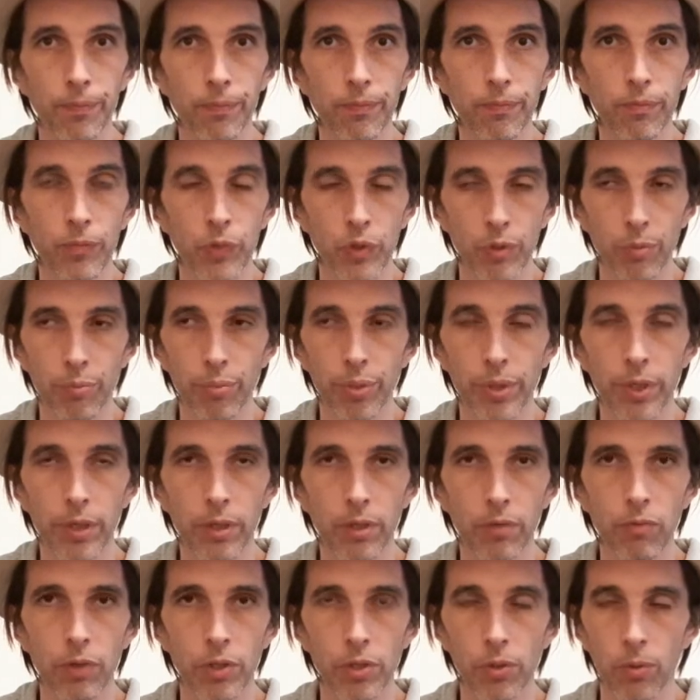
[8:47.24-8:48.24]
some pretty good
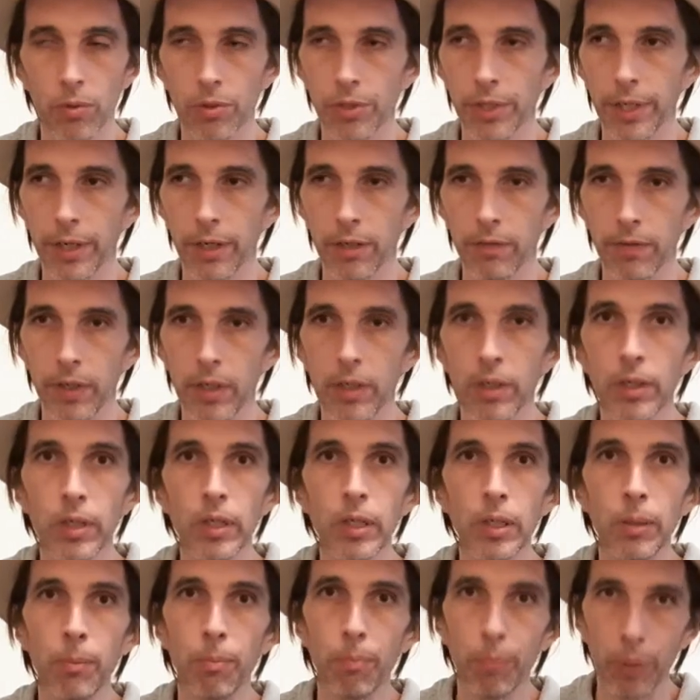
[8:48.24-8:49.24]
results out of it,
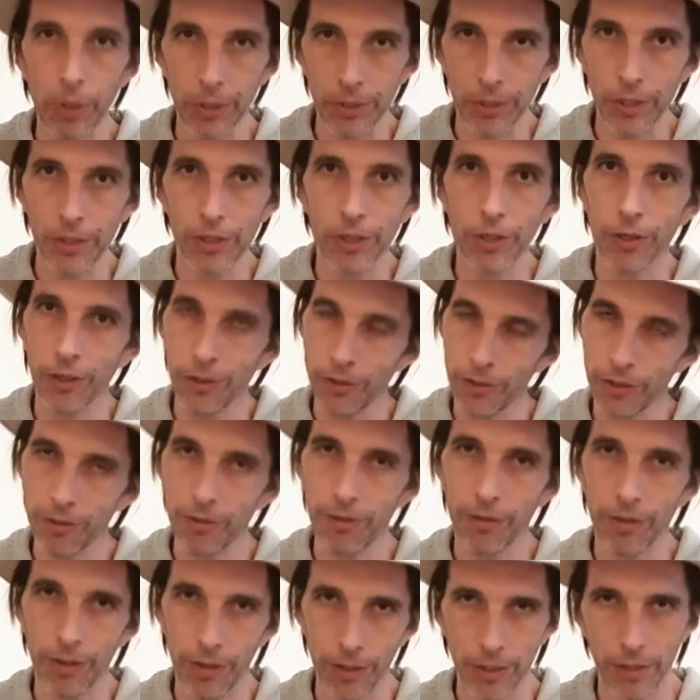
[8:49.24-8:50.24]
but it's
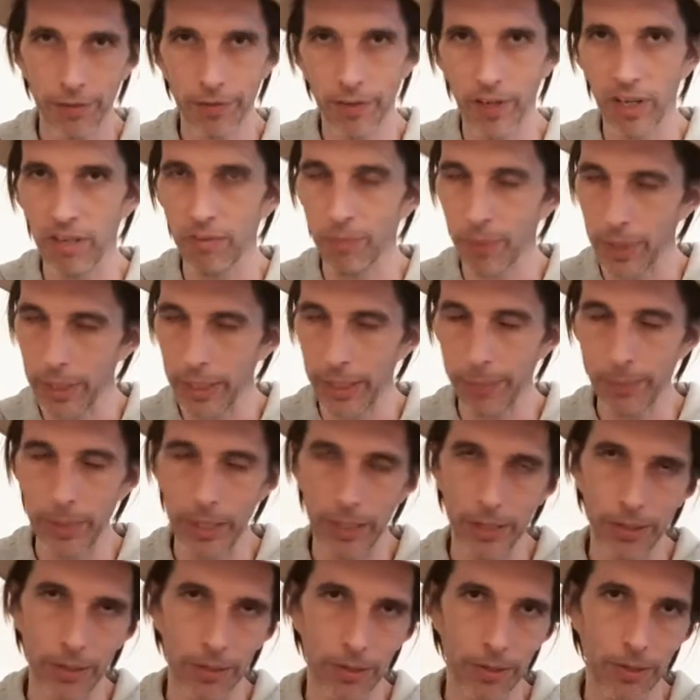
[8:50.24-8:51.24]
135
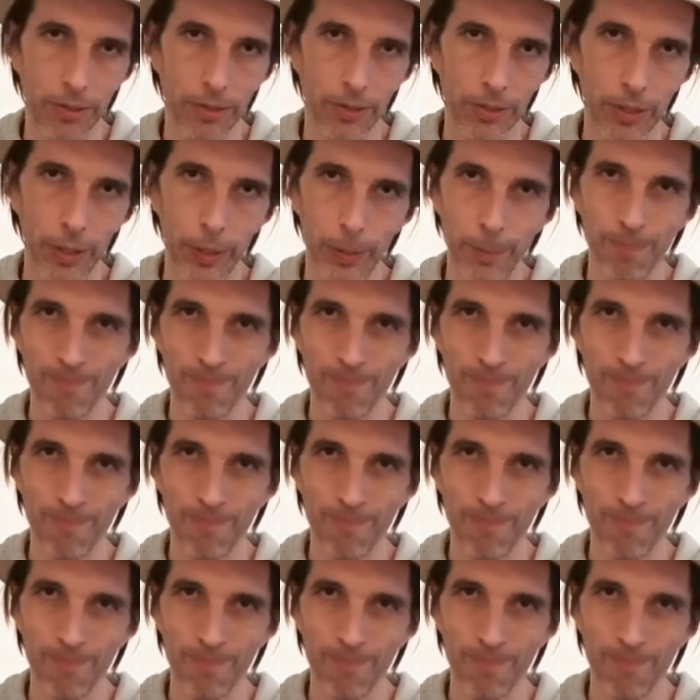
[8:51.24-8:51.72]
millimeters, so